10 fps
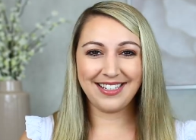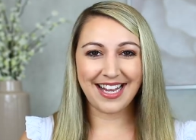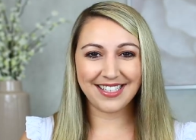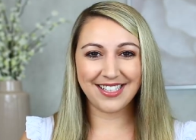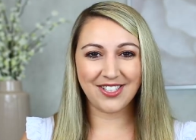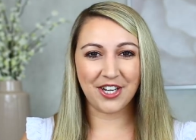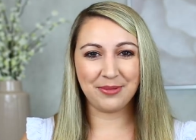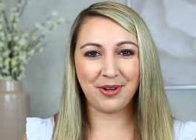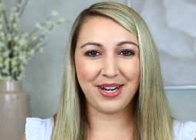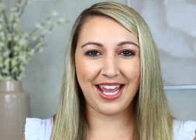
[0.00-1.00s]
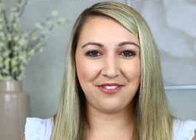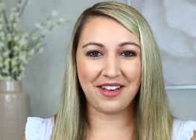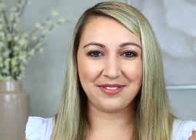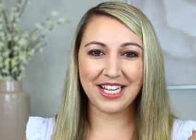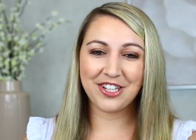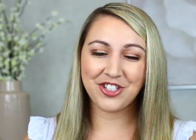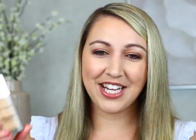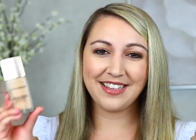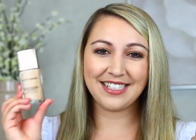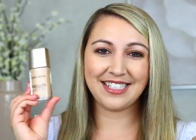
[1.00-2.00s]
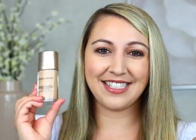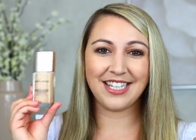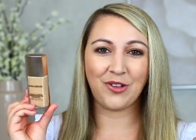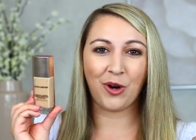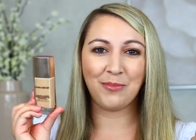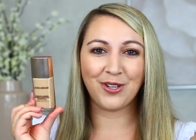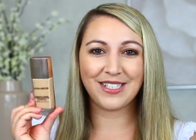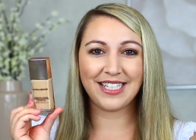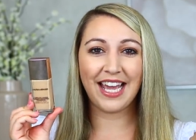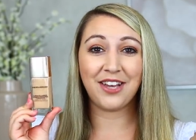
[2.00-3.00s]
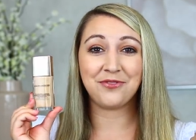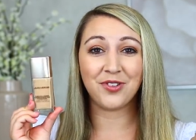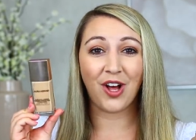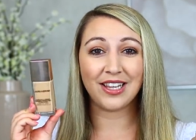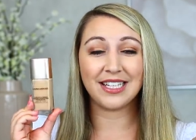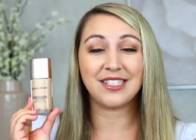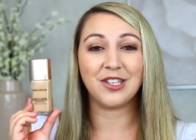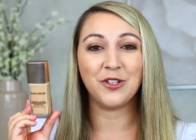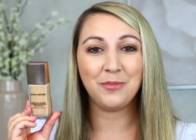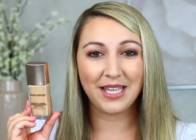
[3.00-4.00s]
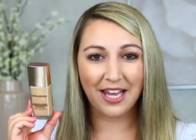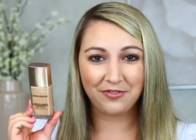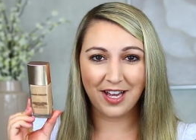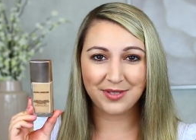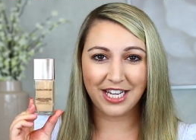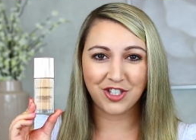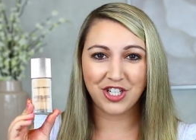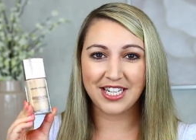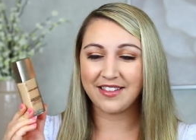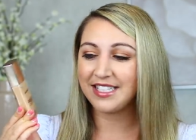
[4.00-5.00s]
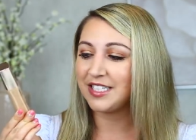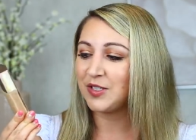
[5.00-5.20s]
Next, let's talk about a foundation. This is the Laura Mercier Flawless Lumiere Foundation, and this